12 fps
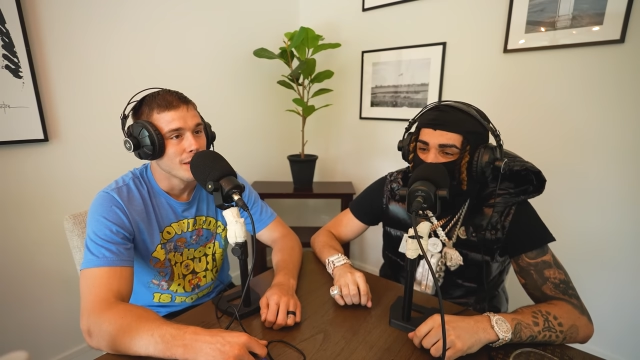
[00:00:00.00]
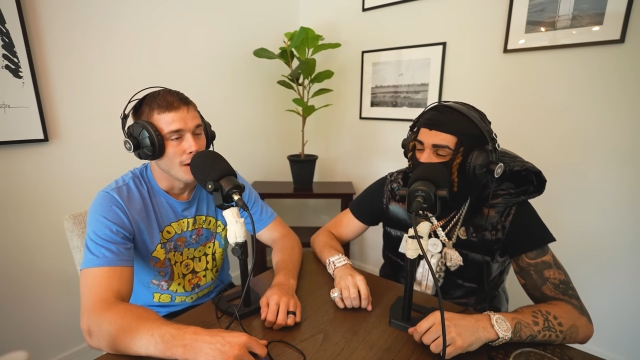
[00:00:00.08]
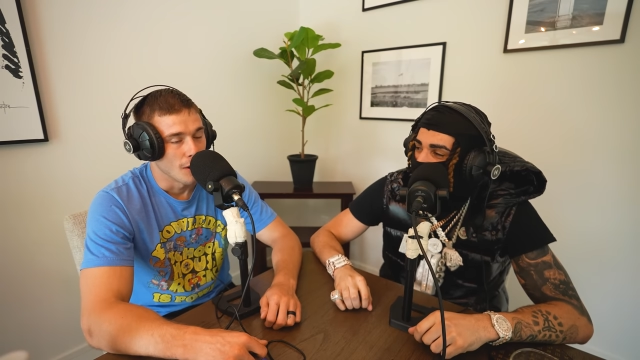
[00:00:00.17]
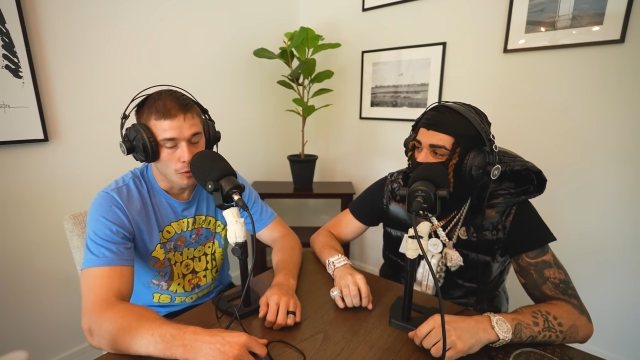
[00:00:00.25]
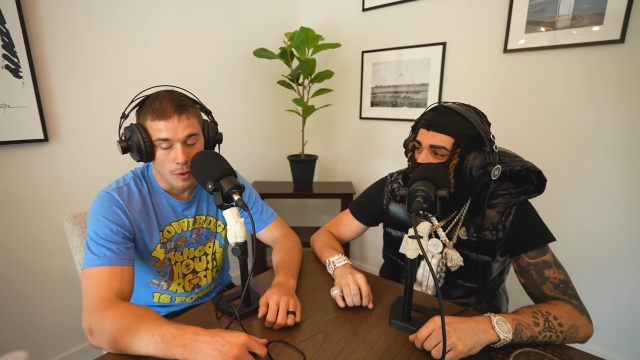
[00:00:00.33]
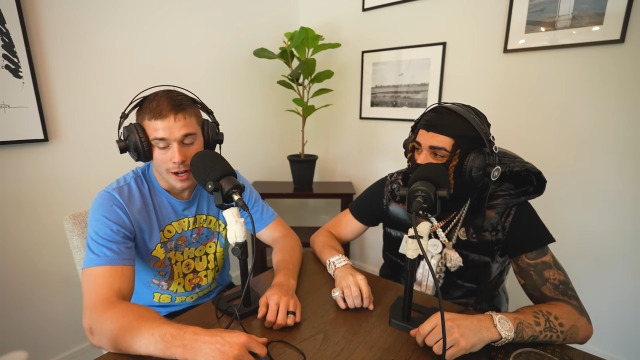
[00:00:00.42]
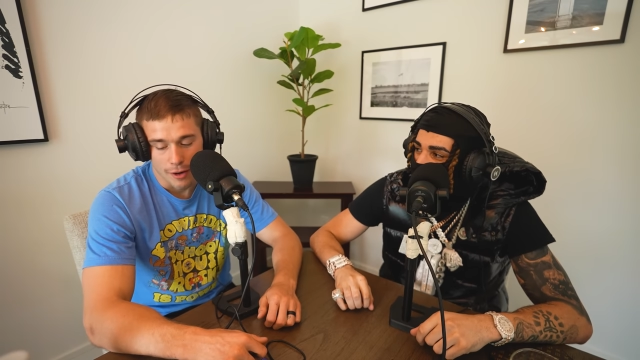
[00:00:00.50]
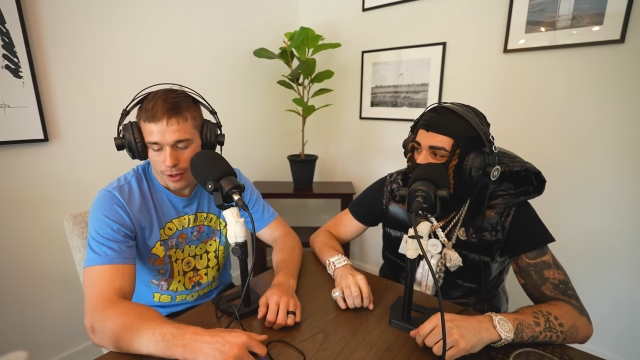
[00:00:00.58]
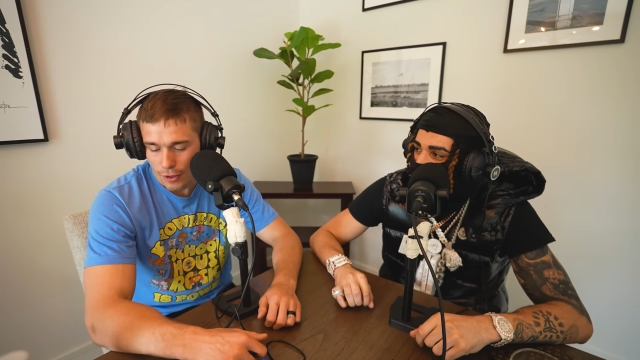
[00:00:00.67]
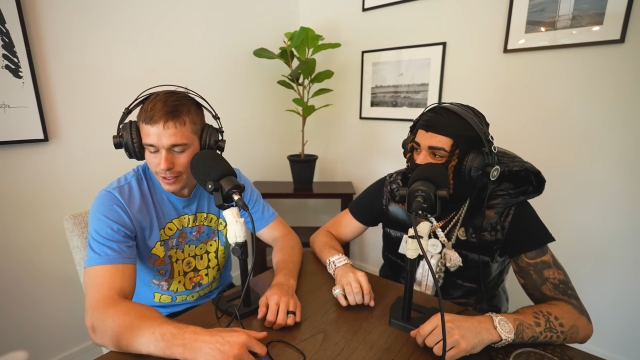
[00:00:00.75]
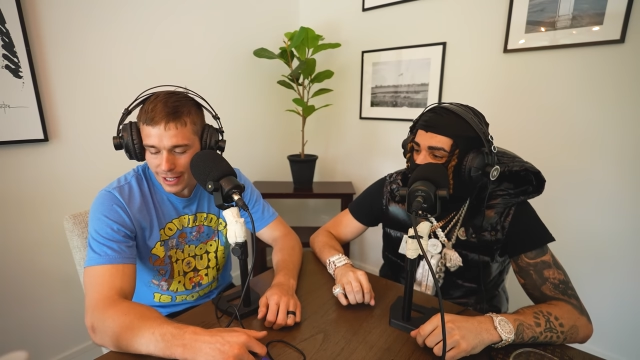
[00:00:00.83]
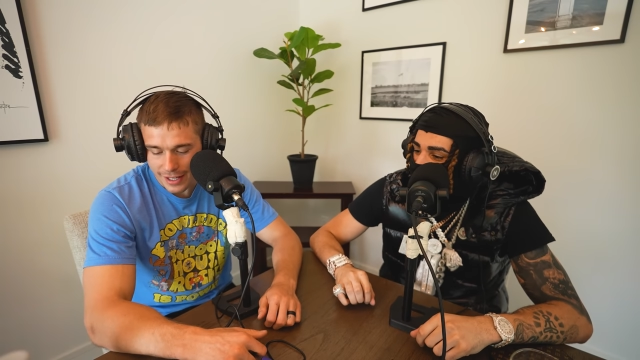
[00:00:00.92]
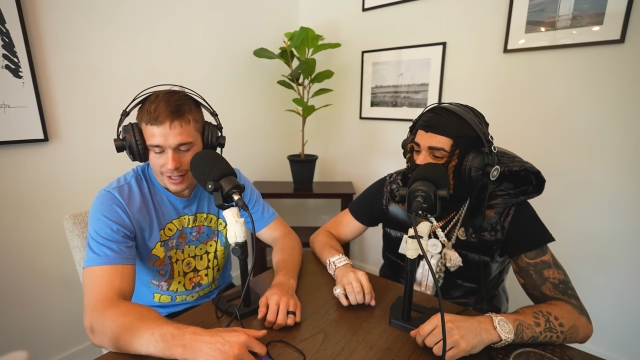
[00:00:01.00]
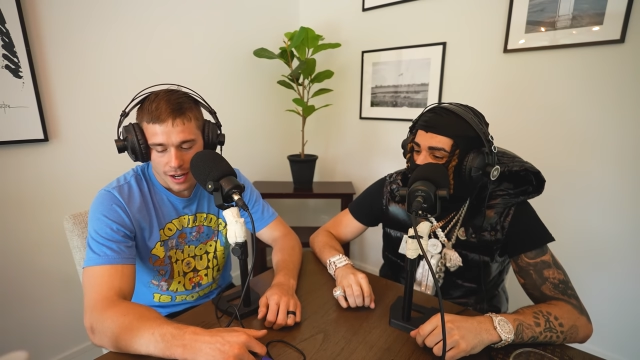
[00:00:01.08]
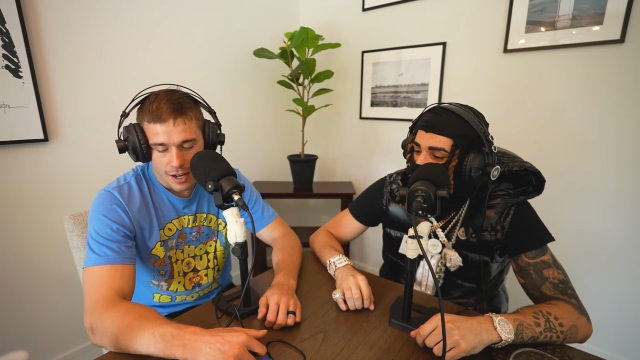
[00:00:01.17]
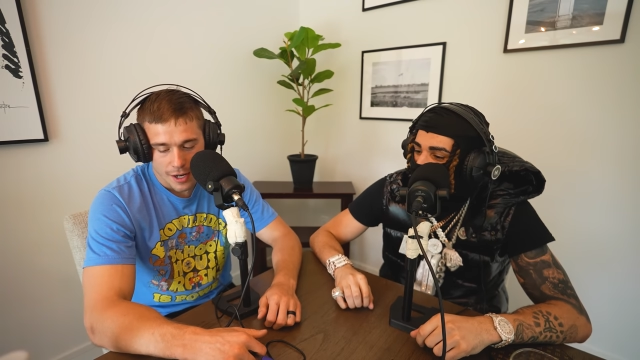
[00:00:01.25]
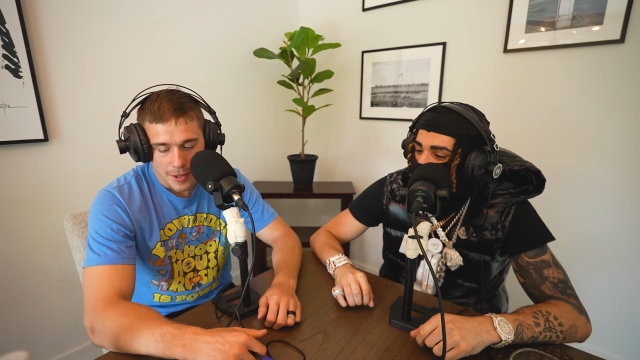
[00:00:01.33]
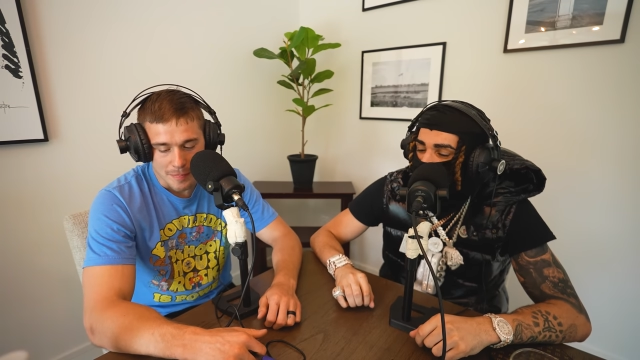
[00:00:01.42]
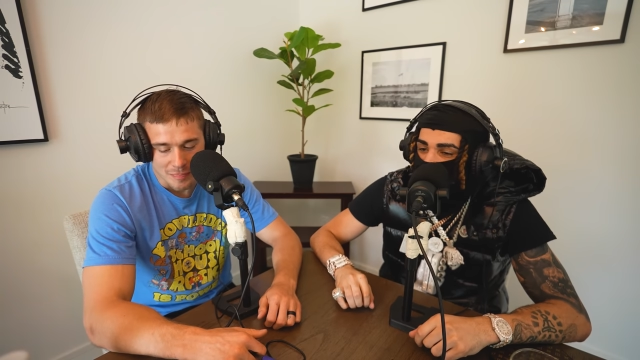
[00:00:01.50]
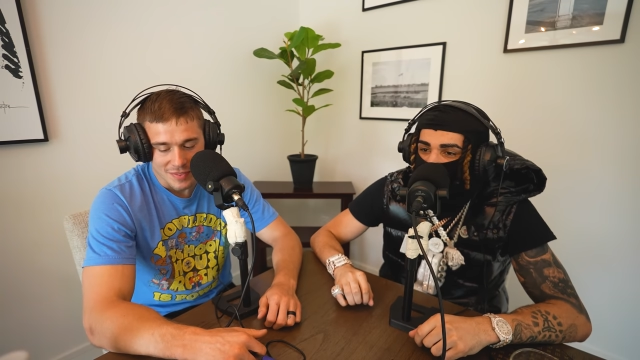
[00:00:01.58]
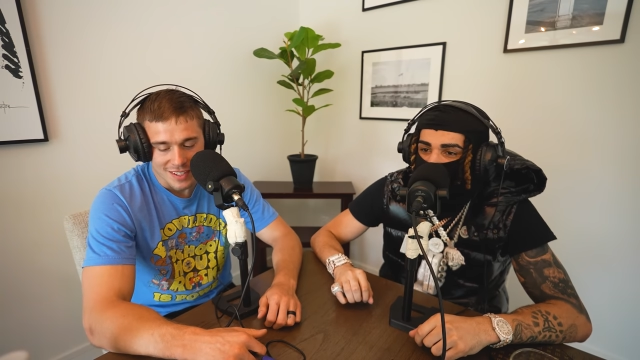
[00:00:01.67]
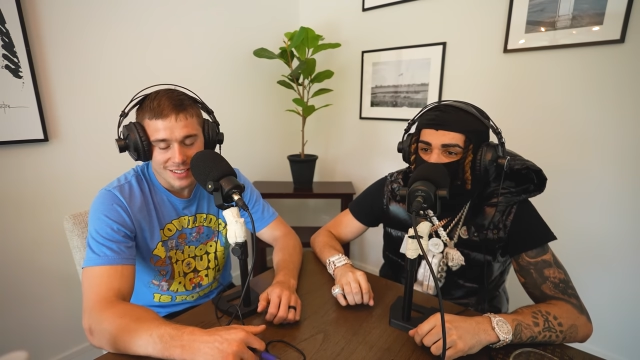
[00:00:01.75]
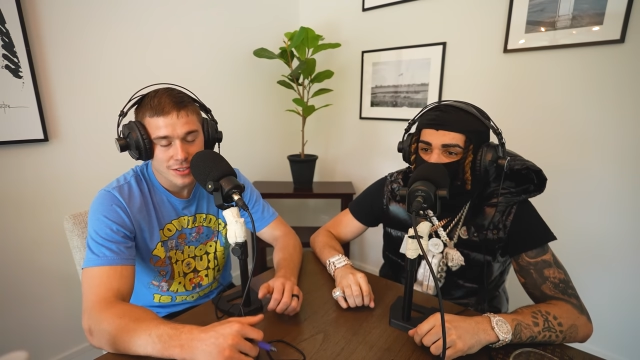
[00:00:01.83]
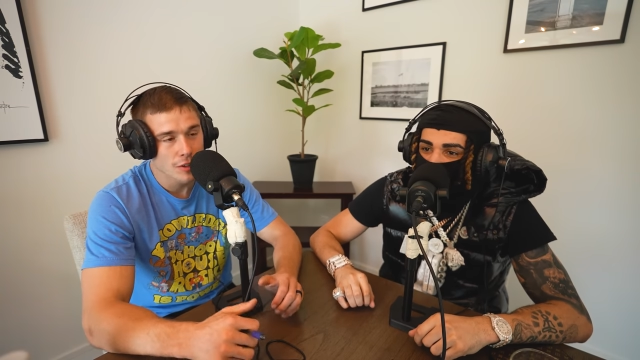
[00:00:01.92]
Speaker 1: Oh wow. Okay. Um.
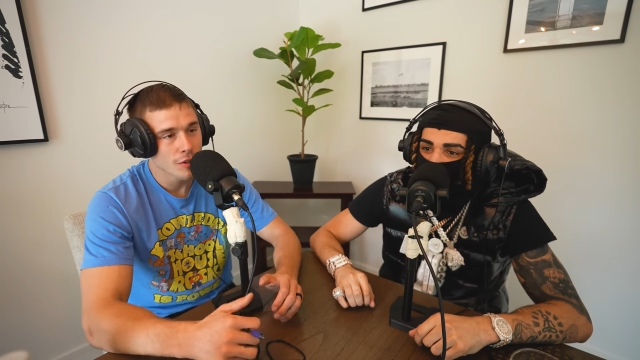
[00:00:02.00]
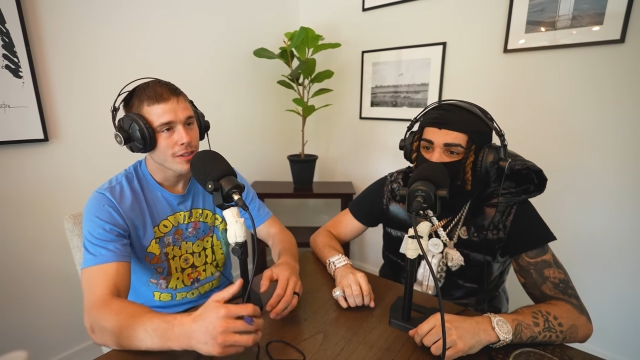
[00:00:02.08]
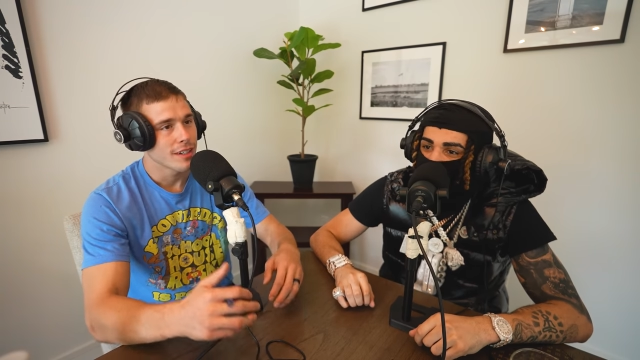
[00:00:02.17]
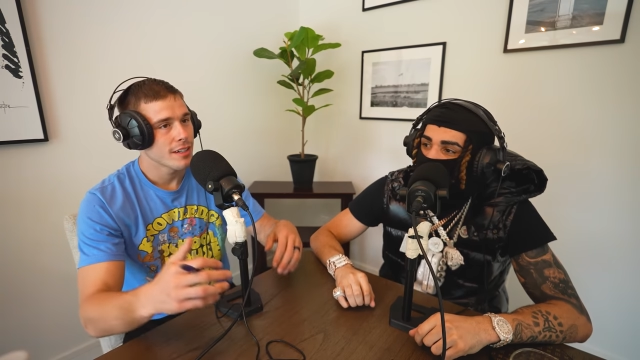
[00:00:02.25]
So